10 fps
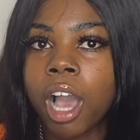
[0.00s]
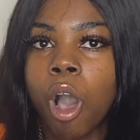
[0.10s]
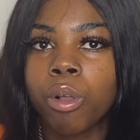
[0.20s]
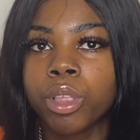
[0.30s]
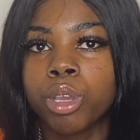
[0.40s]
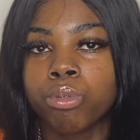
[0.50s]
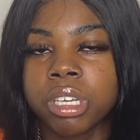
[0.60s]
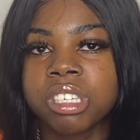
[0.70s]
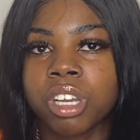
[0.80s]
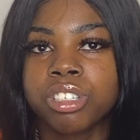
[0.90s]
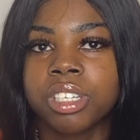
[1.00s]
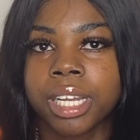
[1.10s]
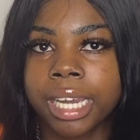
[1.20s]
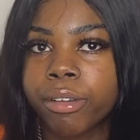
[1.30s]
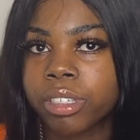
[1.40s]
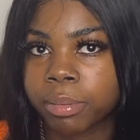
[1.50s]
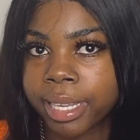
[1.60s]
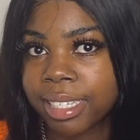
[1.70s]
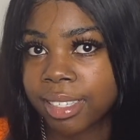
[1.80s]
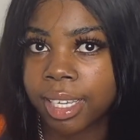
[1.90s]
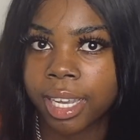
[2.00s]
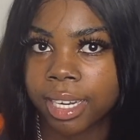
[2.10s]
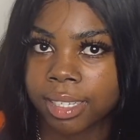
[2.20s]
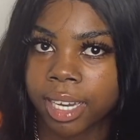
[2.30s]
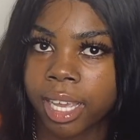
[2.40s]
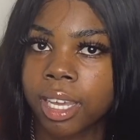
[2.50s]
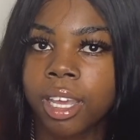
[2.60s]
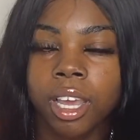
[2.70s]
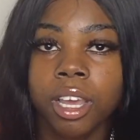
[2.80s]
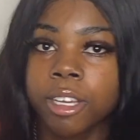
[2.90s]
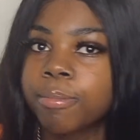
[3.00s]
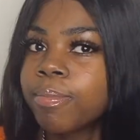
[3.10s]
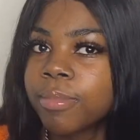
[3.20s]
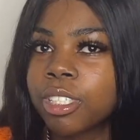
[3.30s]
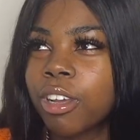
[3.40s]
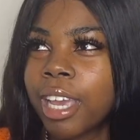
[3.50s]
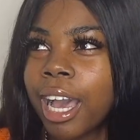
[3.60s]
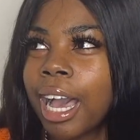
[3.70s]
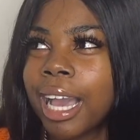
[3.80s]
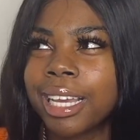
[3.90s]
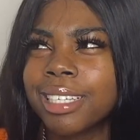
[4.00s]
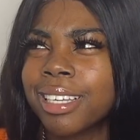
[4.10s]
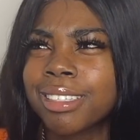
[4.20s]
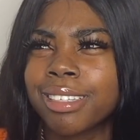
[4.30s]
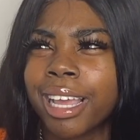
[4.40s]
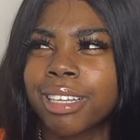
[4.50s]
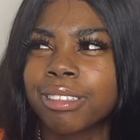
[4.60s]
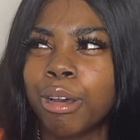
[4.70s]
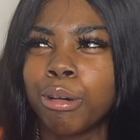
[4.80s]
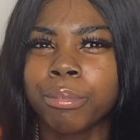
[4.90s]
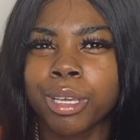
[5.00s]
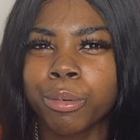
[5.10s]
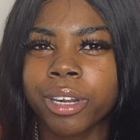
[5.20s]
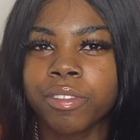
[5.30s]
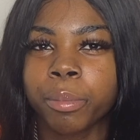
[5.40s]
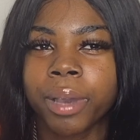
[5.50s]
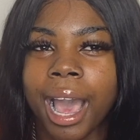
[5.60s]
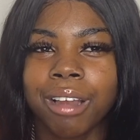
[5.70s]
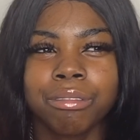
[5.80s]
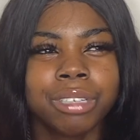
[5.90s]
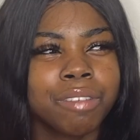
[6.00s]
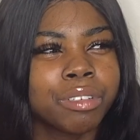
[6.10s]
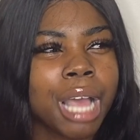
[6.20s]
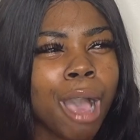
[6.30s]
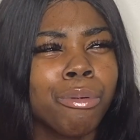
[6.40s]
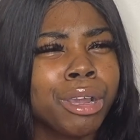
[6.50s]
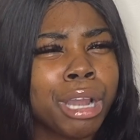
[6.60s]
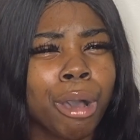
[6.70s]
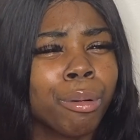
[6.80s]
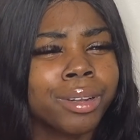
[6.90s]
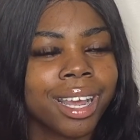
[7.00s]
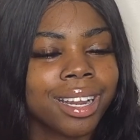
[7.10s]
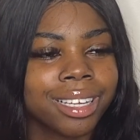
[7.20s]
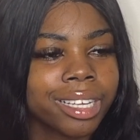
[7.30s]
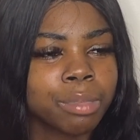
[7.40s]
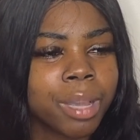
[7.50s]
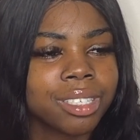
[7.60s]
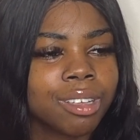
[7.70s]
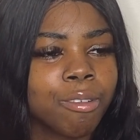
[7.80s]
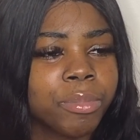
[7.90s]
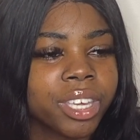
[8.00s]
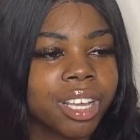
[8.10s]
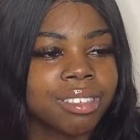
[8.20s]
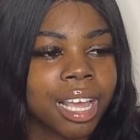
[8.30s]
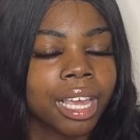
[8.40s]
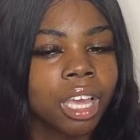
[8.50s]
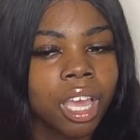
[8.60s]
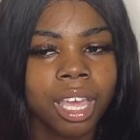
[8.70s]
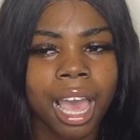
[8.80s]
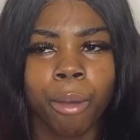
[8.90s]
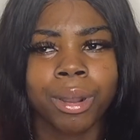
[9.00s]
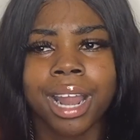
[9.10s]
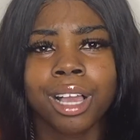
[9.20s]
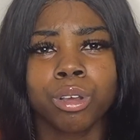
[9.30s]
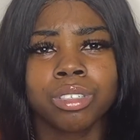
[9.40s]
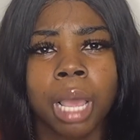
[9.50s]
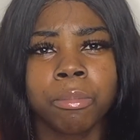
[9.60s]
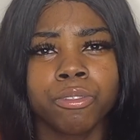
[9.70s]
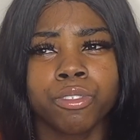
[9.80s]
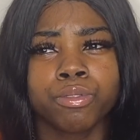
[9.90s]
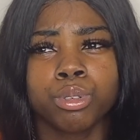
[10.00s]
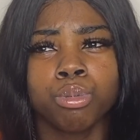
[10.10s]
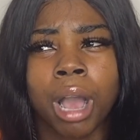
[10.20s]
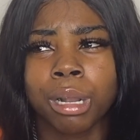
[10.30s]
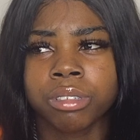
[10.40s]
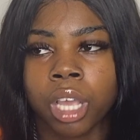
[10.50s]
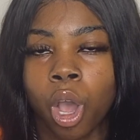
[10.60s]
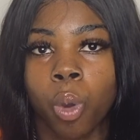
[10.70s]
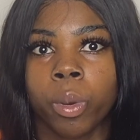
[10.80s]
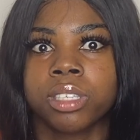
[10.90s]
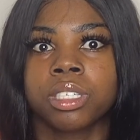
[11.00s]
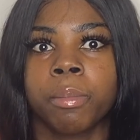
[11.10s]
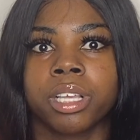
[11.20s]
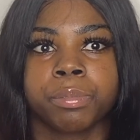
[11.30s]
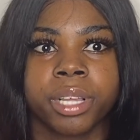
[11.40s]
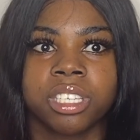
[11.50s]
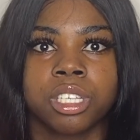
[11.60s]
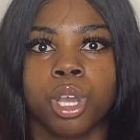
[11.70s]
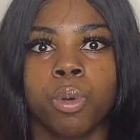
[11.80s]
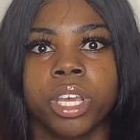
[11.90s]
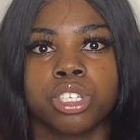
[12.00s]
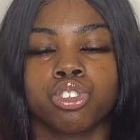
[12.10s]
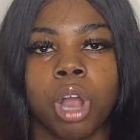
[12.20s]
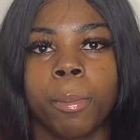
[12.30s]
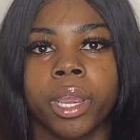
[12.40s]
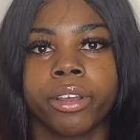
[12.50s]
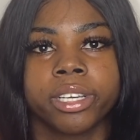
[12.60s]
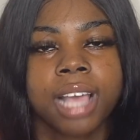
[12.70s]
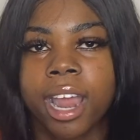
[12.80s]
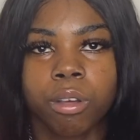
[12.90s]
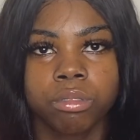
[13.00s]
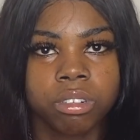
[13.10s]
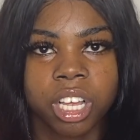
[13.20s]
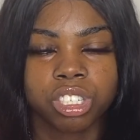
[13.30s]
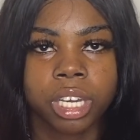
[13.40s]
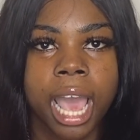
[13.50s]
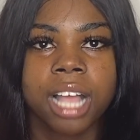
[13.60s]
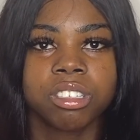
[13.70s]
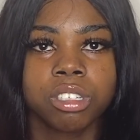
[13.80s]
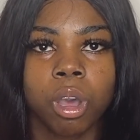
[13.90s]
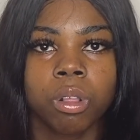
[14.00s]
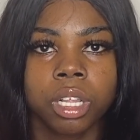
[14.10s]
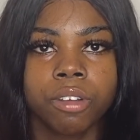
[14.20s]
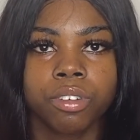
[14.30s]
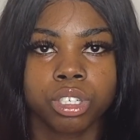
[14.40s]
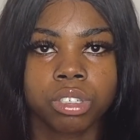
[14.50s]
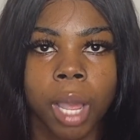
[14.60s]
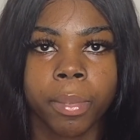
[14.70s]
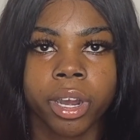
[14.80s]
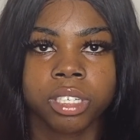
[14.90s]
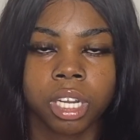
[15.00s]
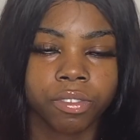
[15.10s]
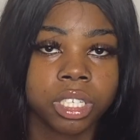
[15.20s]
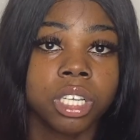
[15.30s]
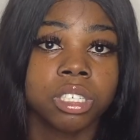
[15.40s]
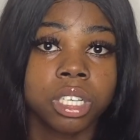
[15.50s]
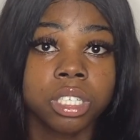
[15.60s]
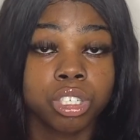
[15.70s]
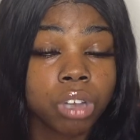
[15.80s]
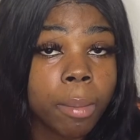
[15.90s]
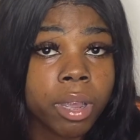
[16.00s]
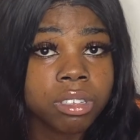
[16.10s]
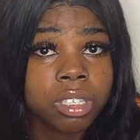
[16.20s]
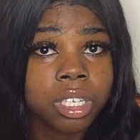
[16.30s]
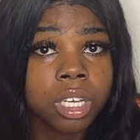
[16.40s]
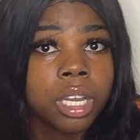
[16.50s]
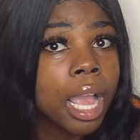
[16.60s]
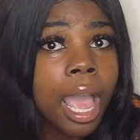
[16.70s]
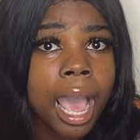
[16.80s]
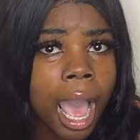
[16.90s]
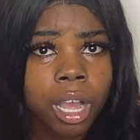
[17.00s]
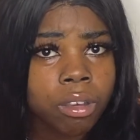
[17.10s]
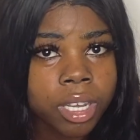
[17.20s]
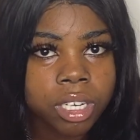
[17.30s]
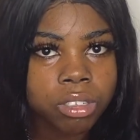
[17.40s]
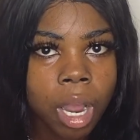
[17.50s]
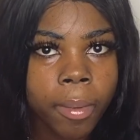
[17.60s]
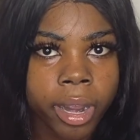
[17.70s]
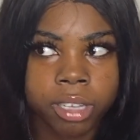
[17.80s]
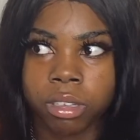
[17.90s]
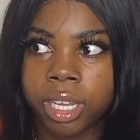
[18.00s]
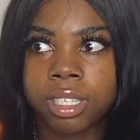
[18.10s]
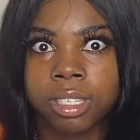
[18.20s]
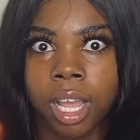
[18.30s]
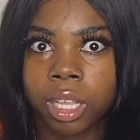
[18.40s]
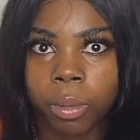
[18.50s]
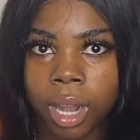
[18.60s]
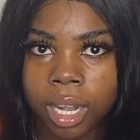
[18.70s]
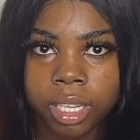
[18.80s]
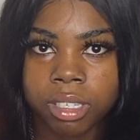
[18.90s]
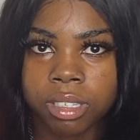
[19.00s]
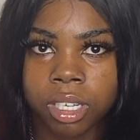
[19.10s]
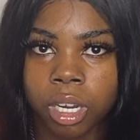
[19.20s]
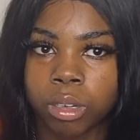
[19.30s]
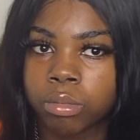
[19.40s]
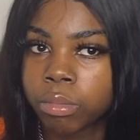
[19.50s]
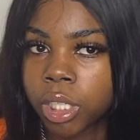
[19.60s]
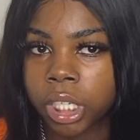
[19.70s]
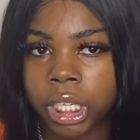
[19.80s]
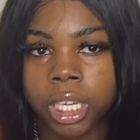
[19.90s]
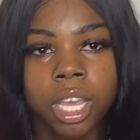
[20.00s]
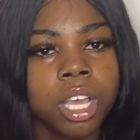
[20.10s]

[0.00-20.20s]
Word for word: I only researched the nearest place to get a snake. So yeah, I guess that's like on me or whatever. But I don't even I wouldn't hold that against myself because like when I go shopping for food, I don't say, oh, what's the best place to go get strawberries. I don't do that shit. I just go look for the strawberries, and if it looks the strawberries look good, I go get the strawberries. So that's exactly what I did to Zeno. Period.